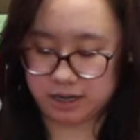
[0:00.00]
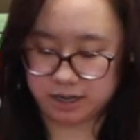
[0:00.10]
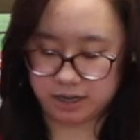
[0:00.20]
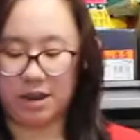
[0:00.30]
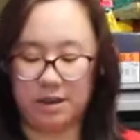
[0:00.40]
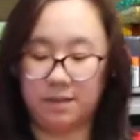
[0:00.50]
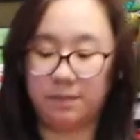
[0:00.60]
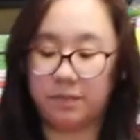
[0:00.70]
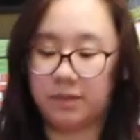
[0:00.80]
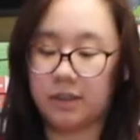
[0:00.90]
Okay.
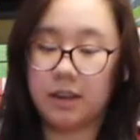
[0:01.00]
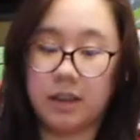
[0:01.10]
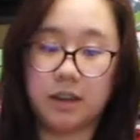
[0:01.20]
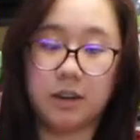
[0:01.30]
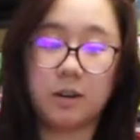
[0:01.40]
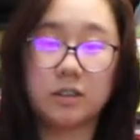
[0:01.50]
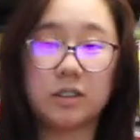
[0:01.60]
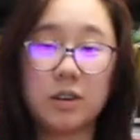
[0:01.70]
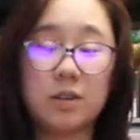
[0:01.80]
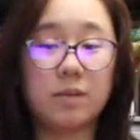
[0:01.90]
You're
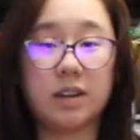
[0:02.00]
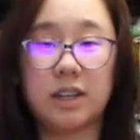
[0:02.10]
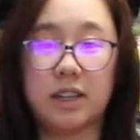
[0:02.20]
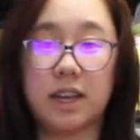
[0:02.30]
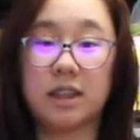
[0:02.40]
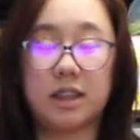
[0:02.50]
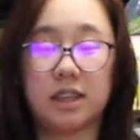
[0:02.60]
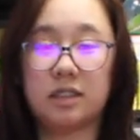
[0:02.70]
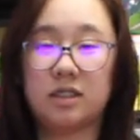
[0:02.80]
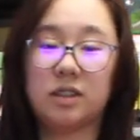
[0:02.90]
also going to want to let
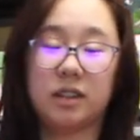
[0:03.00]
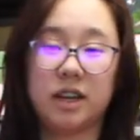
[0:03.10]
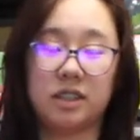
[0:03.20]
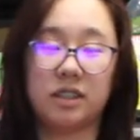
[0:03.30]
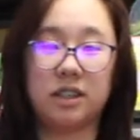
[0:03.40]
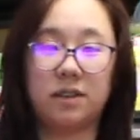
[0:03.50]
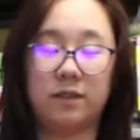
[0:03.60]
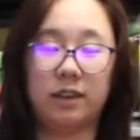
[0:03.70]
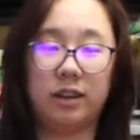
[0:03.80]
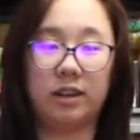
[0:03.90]
these two layers sit
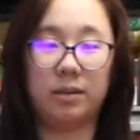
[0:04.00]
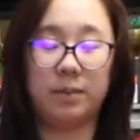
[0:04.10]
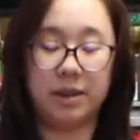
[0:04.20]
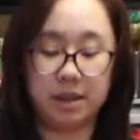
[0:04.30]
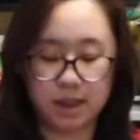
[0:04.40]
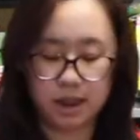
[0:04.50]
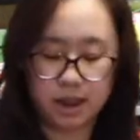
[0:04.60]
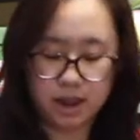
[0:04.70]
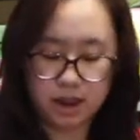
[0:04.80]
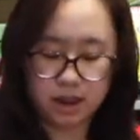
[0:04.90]
for a little bit,
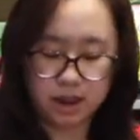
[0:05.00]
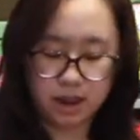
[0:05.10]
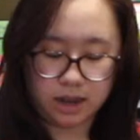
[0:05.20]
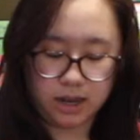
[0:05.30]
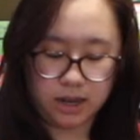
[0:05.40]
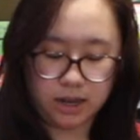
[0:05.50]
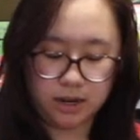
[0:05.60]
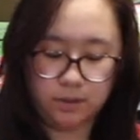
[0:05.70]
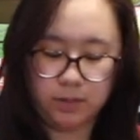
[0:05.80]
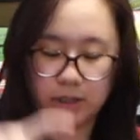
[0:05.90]

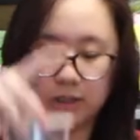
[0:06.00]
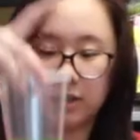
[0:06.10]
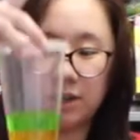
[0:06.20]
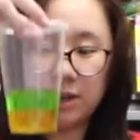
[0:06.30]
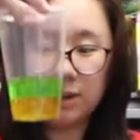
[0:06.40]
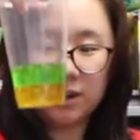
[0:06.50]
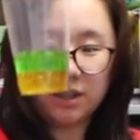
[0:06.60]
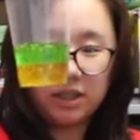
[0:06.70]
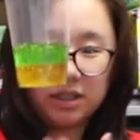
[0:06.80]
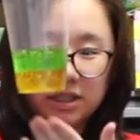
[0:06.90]
and when you do, you
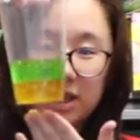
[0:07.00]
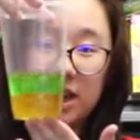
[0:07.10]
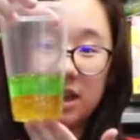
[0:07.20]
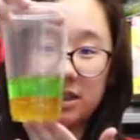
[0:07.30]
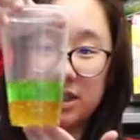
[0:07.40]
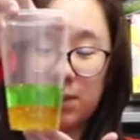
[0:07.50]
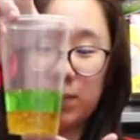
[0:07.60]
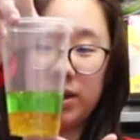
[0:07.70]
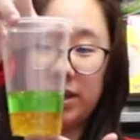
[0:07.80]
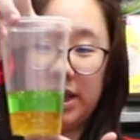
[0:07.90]
should see a
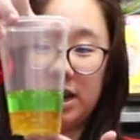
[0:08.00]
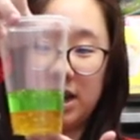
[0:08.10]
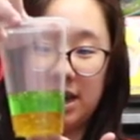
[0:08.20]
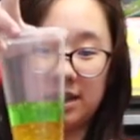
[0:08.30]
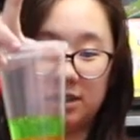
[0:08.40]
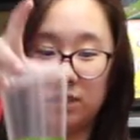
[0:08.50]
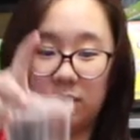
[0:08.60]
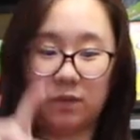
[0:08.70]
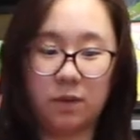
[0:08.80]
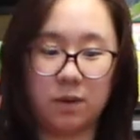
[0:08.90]
separate layer has
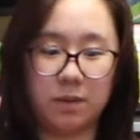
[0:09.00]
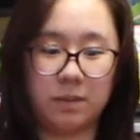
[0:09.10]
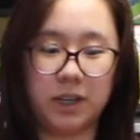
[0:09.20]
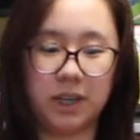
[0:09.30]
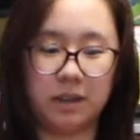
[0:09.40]
formed.